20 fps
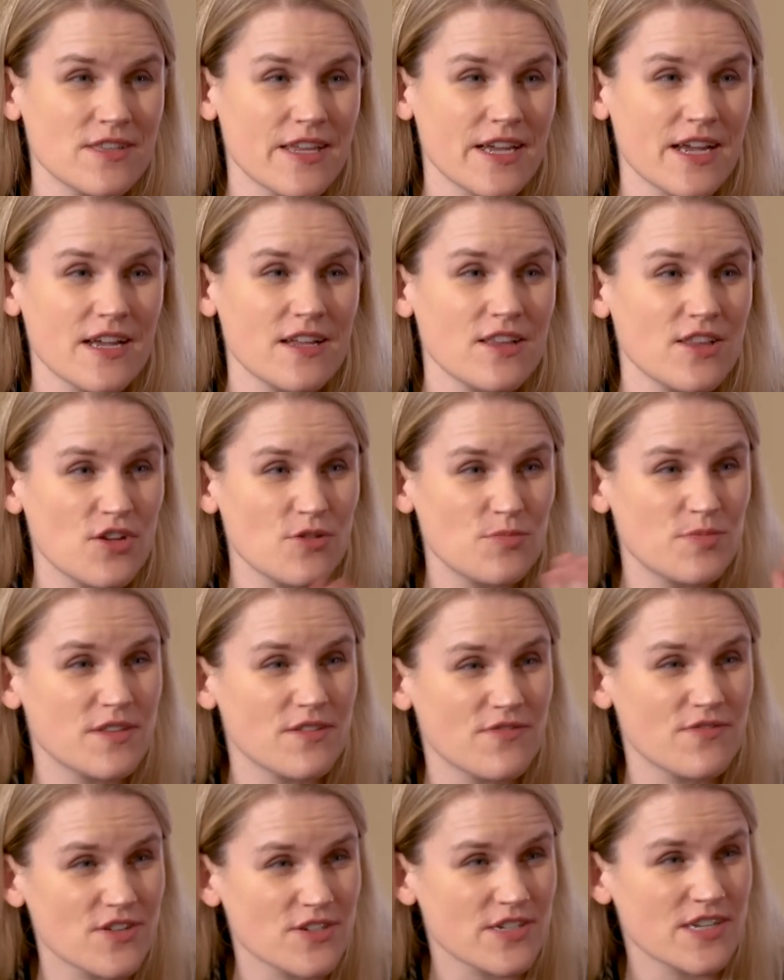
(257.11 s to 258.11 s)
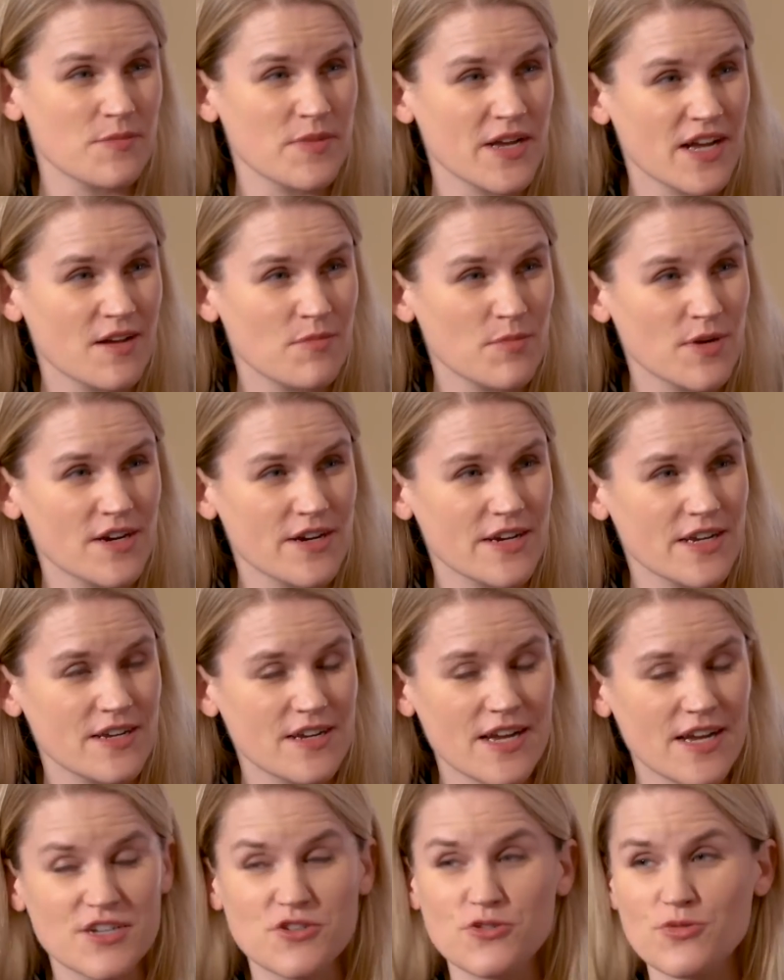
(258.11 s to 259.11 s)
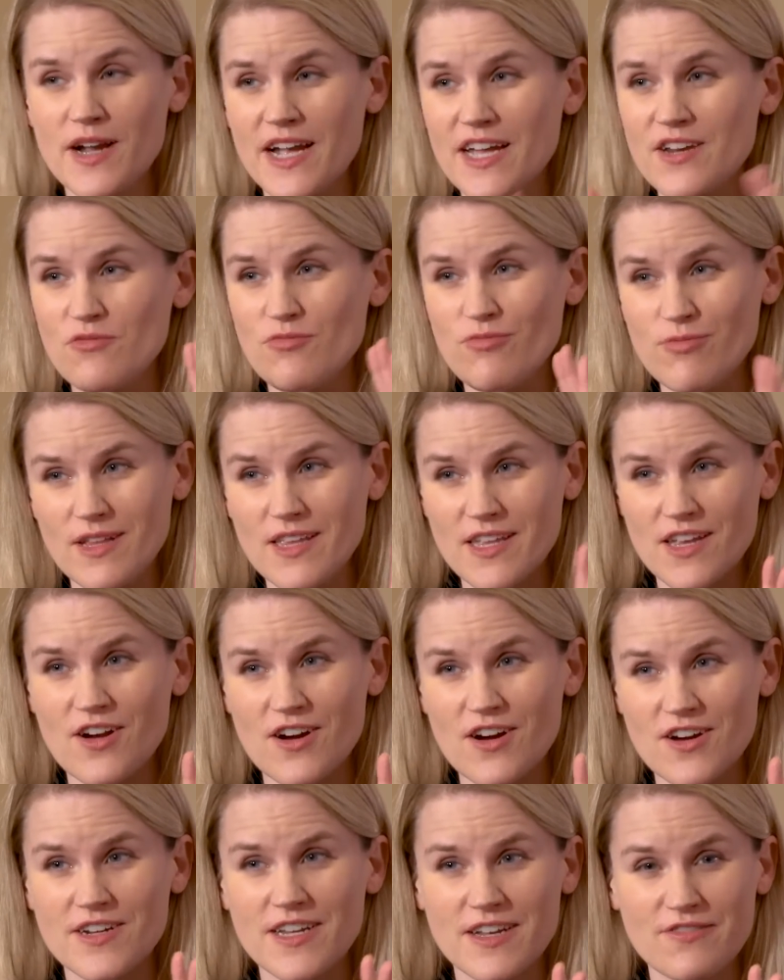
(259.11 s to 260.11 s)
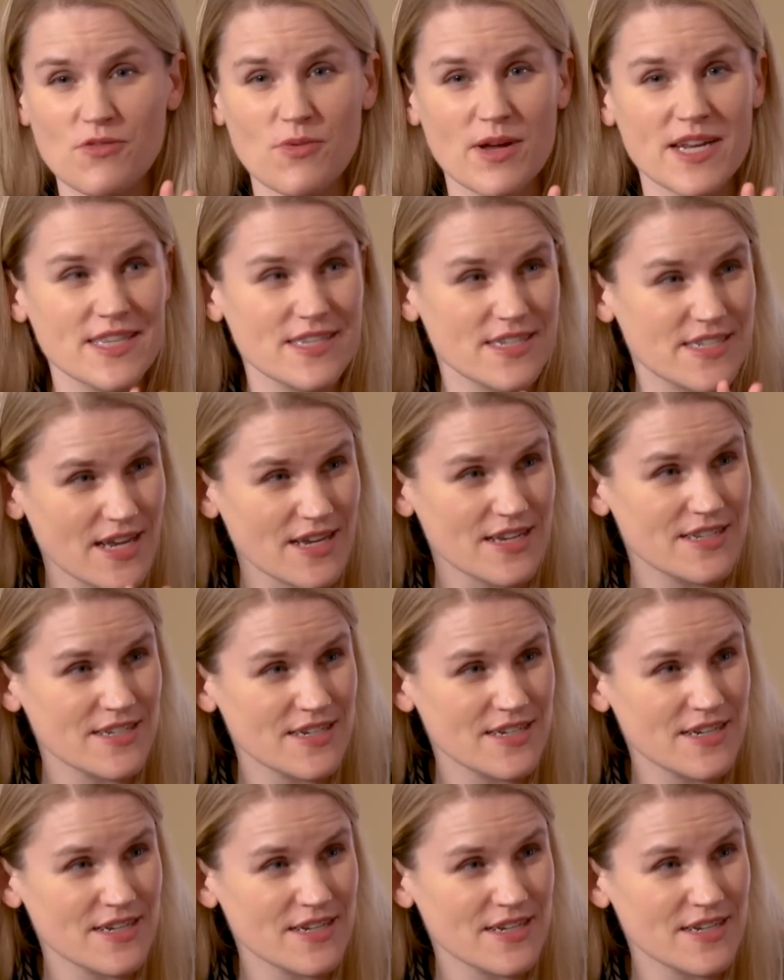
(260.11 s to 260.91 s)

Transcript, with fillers: Like I eloped the first time I got married. I tried really hard to have a wedding the second